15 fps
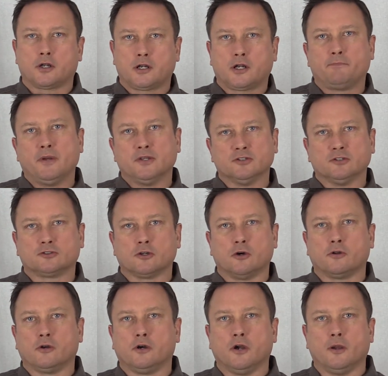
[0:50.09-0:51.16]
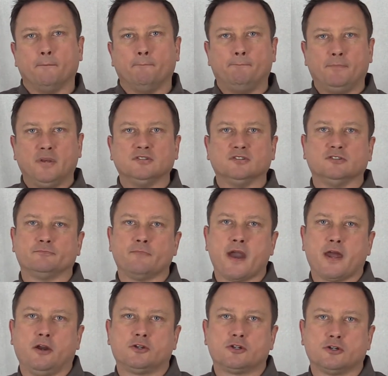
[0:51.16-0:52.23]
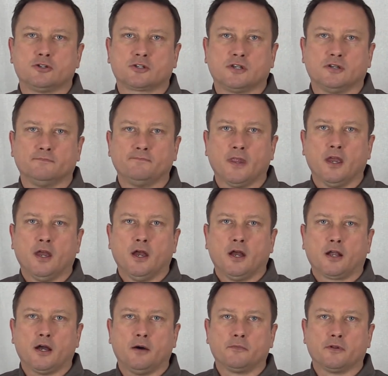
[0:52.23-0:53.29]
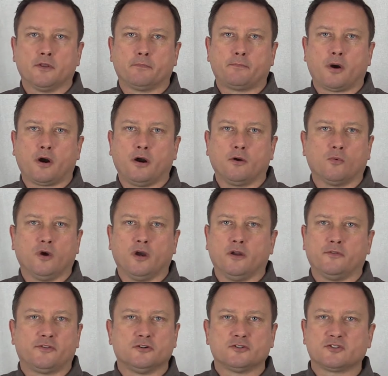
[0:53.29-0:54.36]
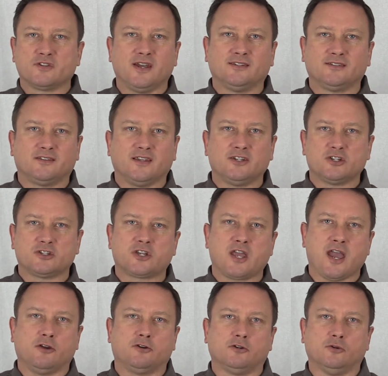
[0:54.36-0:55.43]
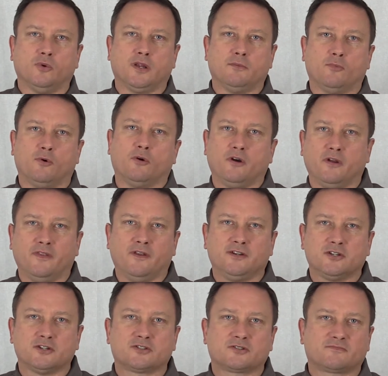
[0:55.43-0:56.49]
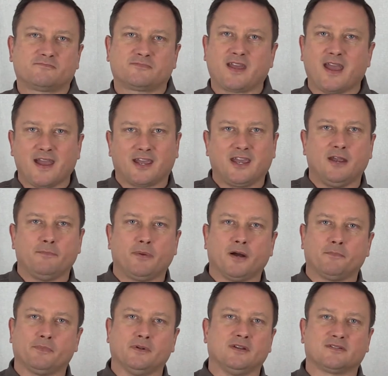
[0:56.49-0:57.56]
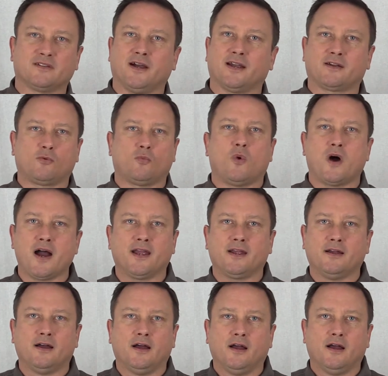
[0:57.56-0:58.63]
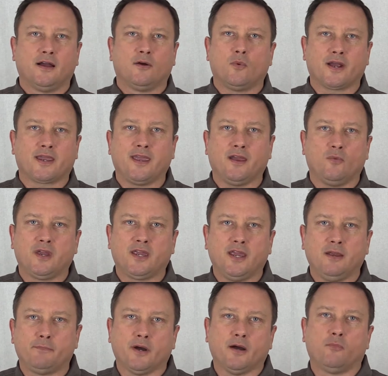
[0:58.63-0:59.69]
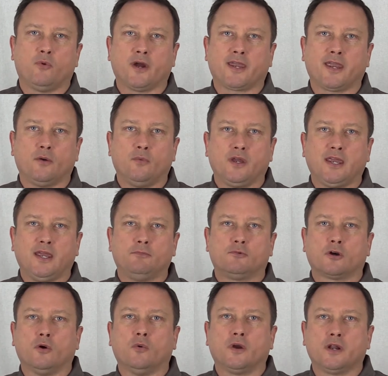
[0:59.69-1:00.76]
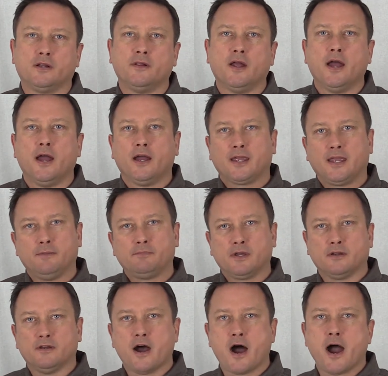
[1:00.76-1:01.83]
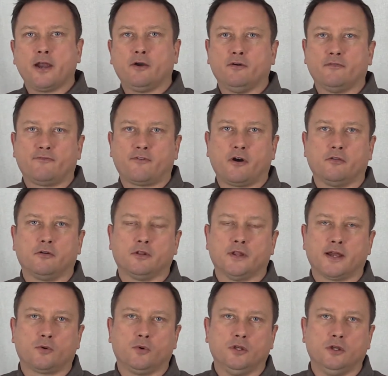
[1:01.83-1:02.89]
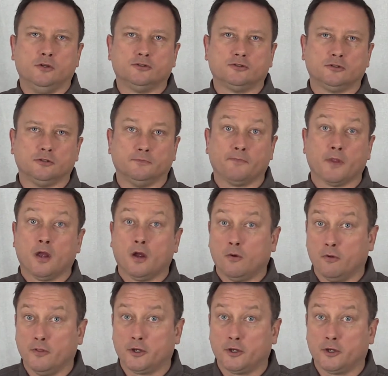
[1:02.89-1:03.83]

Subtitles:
business owner and business managers can come to the part where there's things that they just can't do anymore and they just can't keep up, and it's like, why can't we keep up? Why can't we keep growing and keep getting higher and farther like we used to? Well, the